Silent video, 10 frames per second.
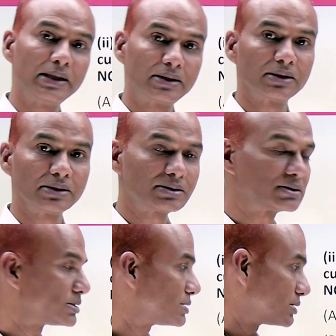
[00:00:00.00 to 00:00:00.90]
it
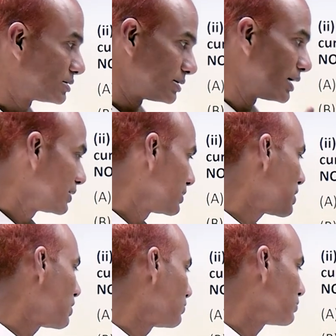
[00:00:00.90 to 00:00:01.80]
is a
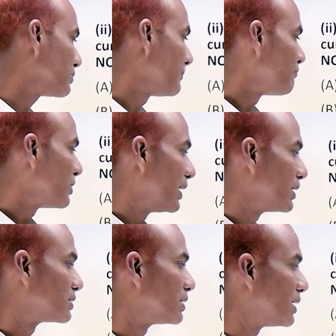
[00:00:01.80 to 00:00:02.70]
noun.
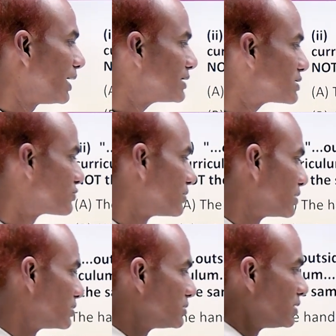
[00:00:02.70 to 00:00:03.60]
And the last
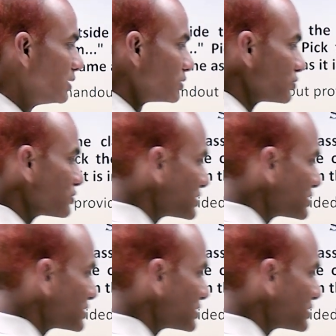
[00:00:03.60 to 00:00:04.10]
one, to